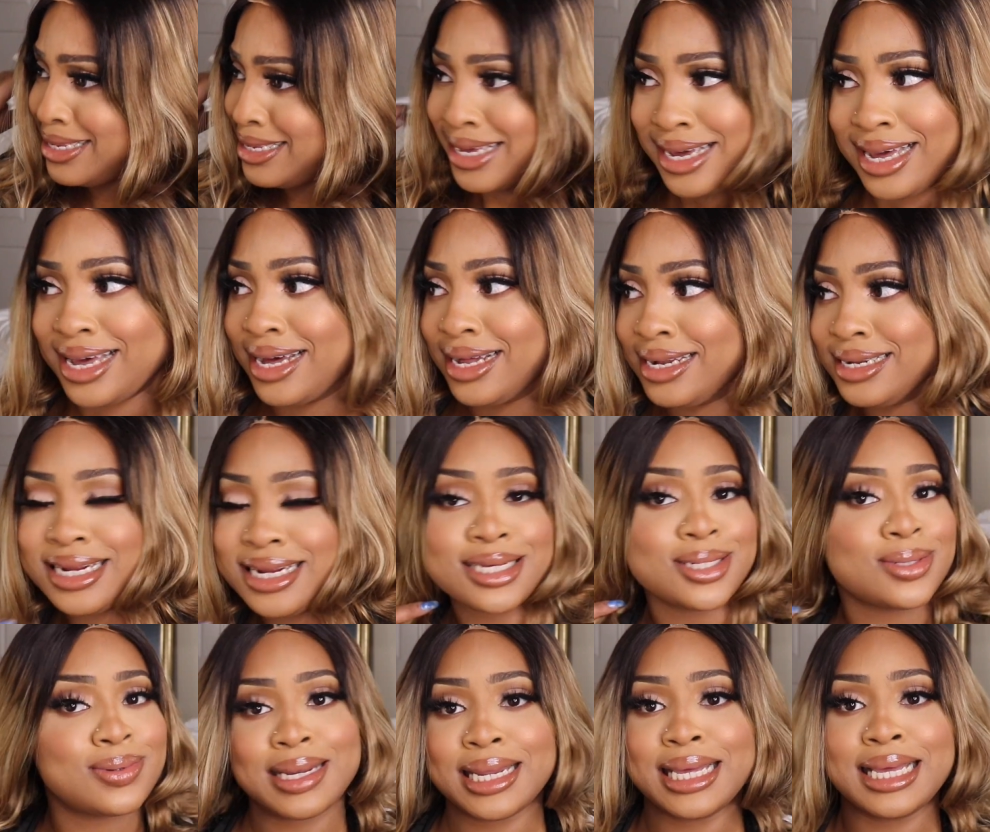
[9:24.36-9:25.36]
yeah,
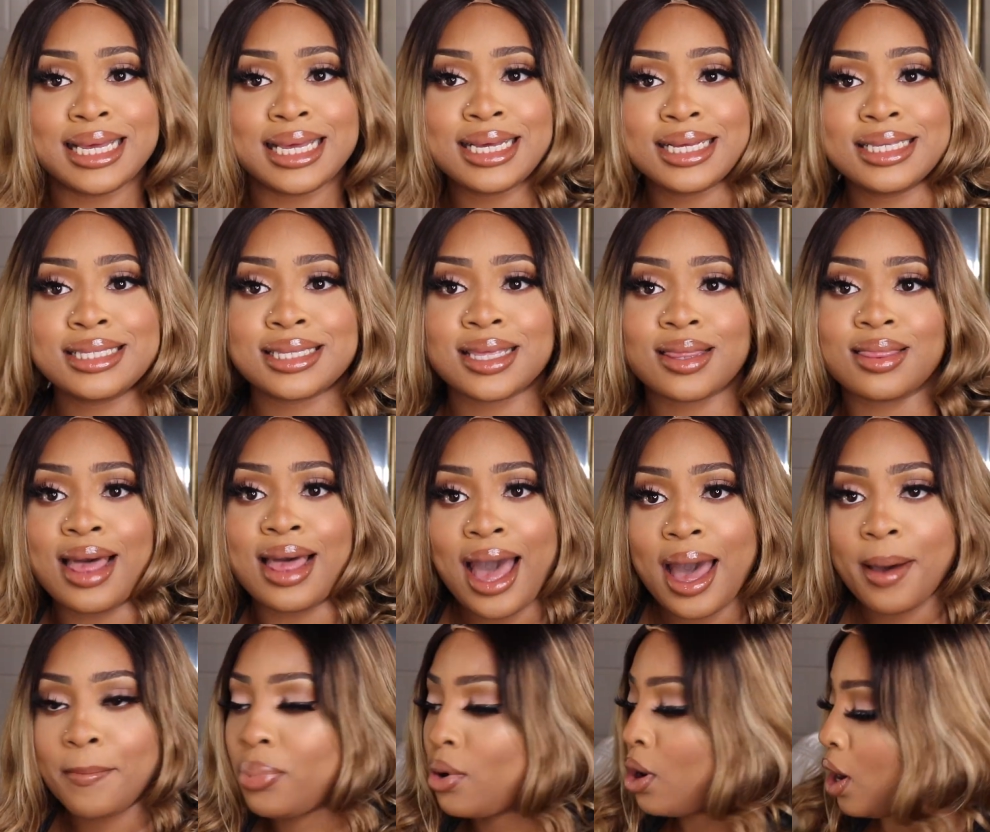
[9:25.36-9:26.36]
that's really it to
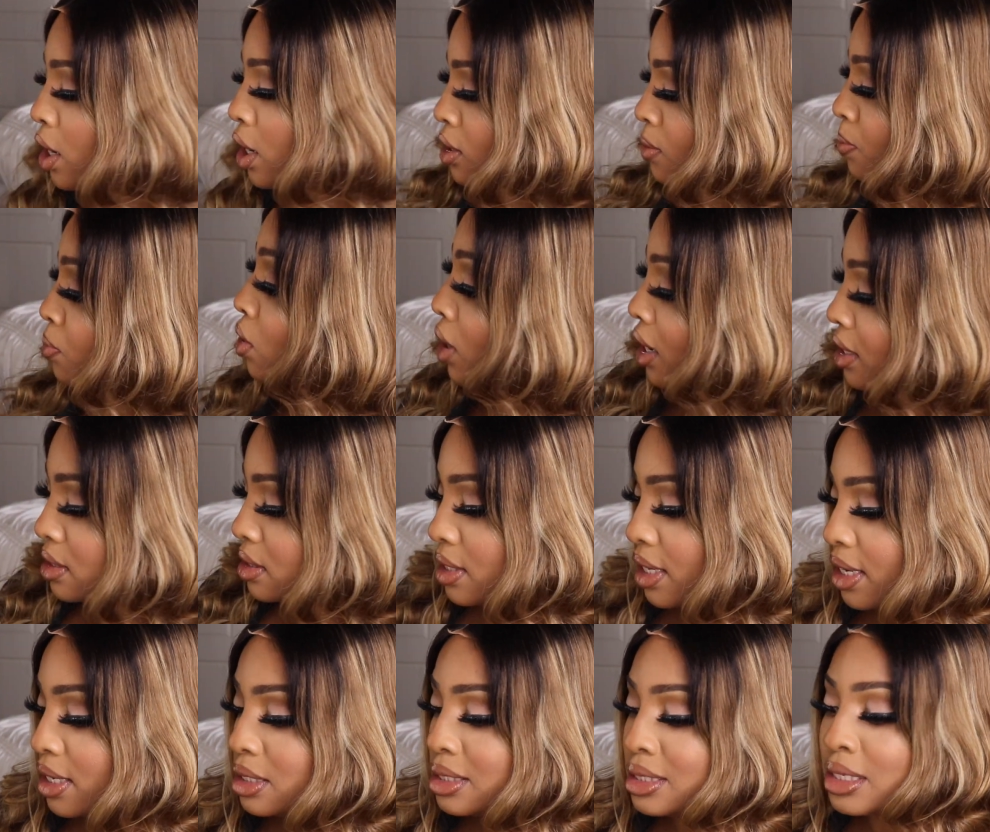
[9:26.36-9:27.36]
that
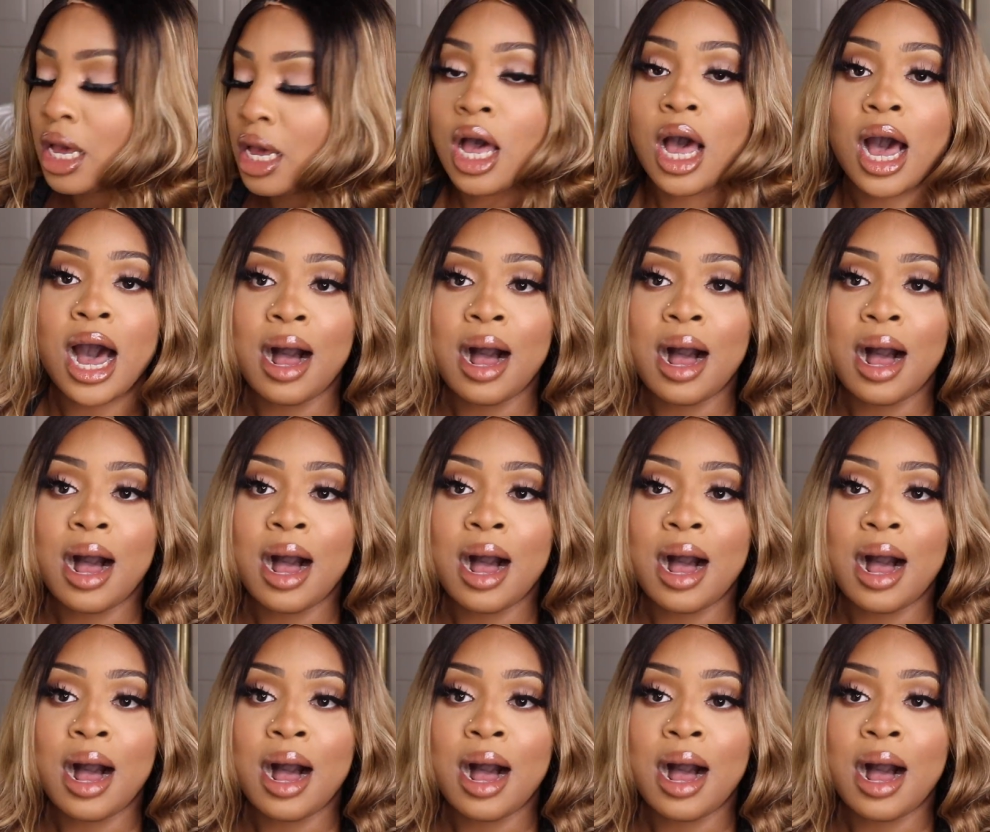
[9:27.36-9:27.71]
process.